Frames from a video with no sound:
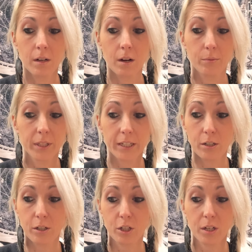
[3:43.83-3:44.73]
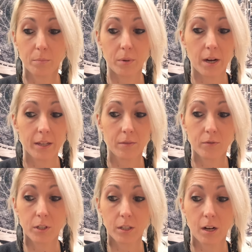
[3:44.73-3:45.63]
a relationship, behind the
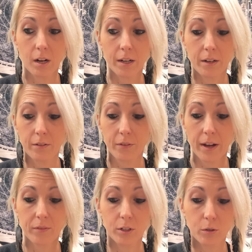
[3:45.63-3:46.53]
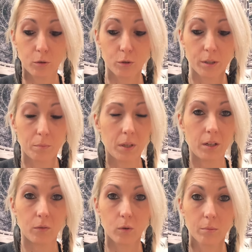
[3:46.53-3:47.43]
facade of having children,
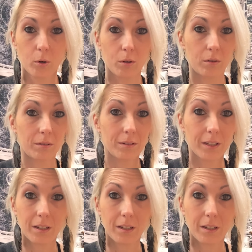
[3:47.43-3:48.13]
being normal,